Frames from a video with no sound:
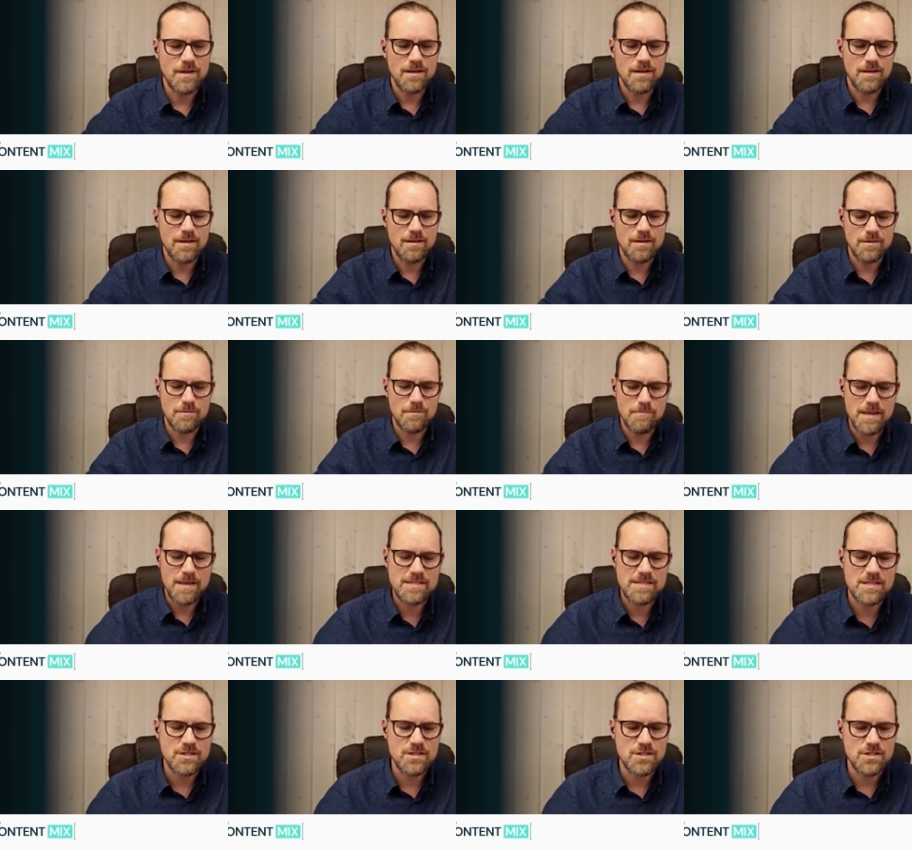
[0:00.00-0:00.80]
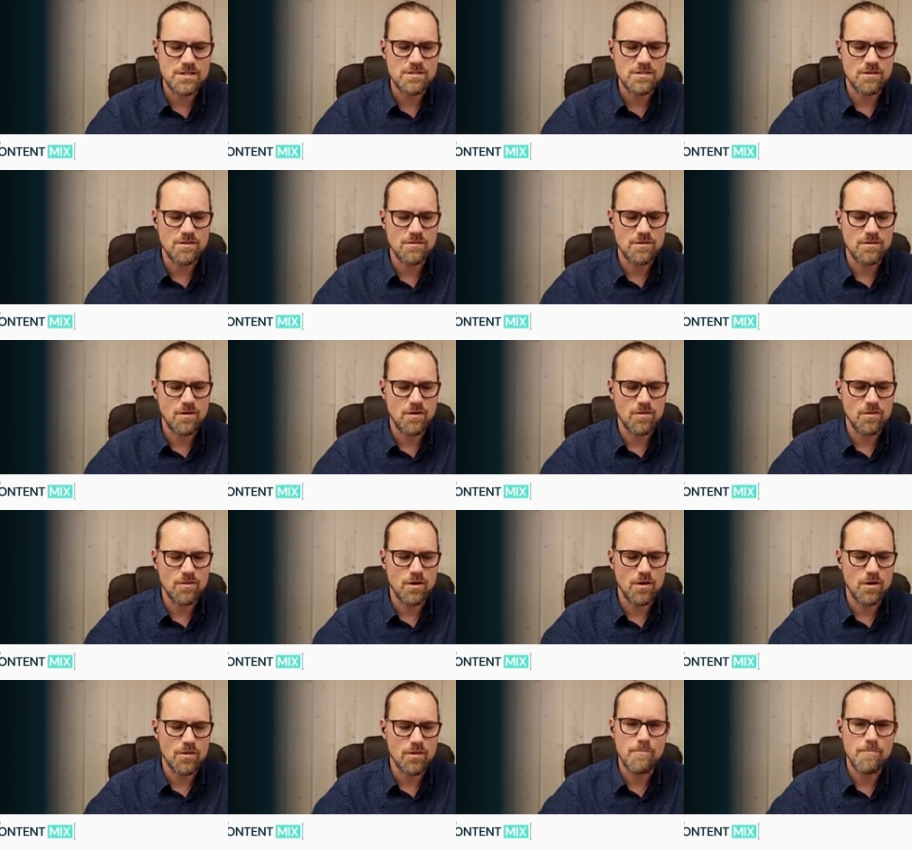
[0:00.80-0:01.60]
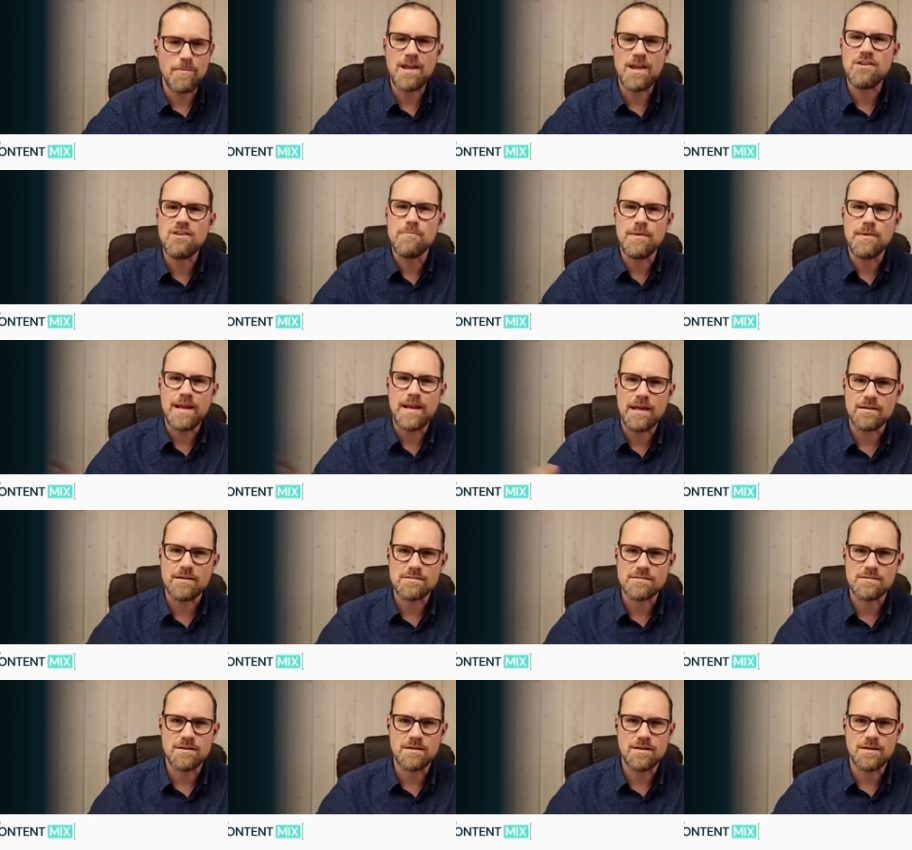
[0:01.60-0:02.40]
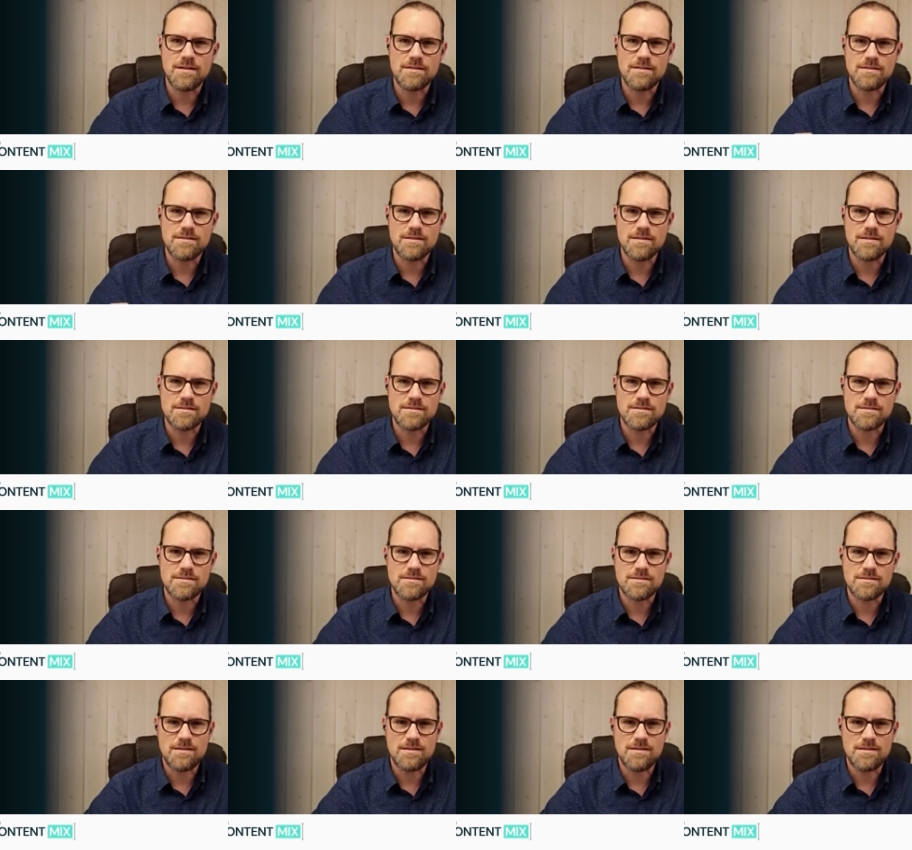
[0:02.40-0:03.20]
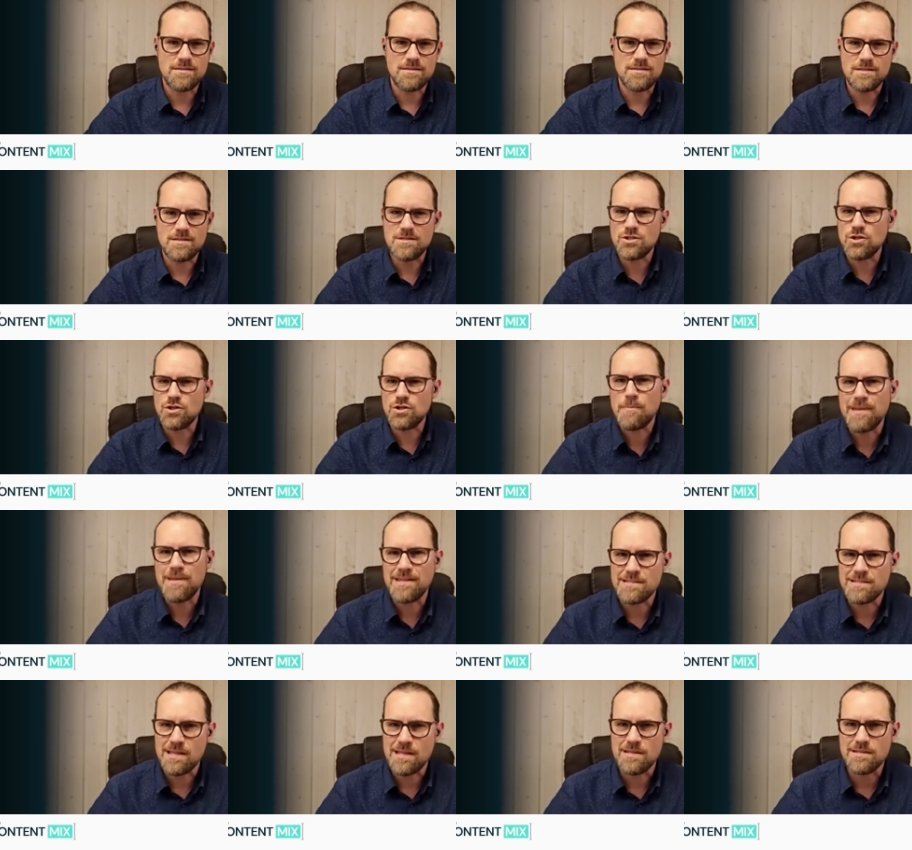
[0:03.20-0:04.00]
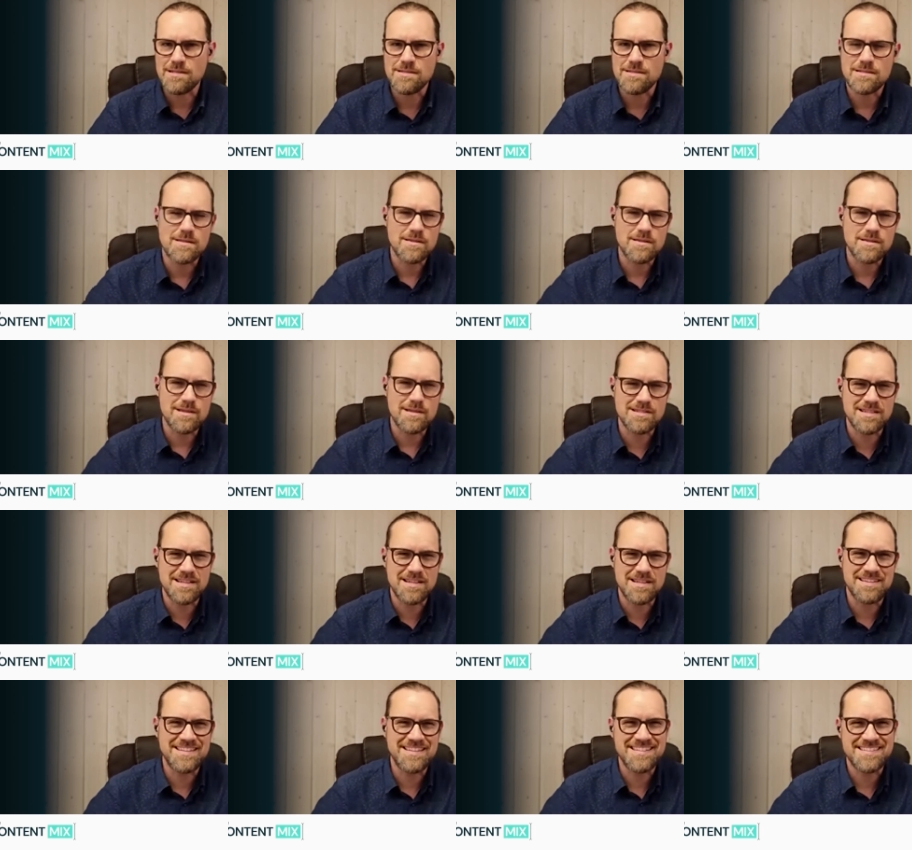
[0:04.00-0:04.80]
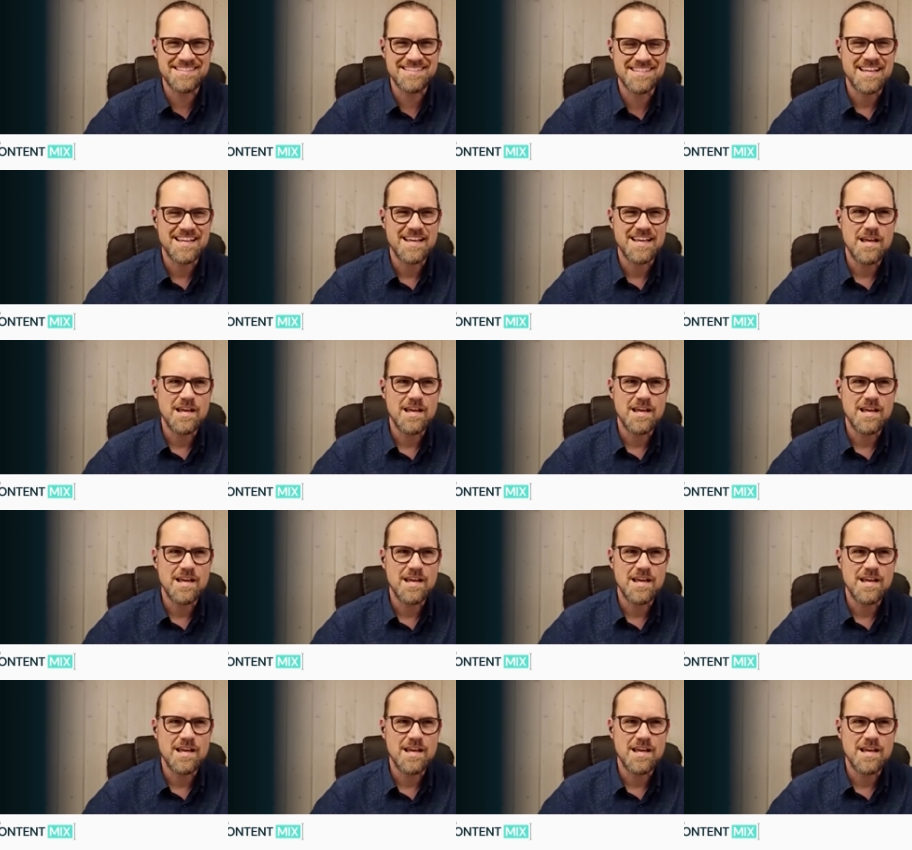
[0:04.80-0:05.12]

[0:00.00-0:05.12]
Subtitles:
messages on the pavement outside these shopping centres and things like this.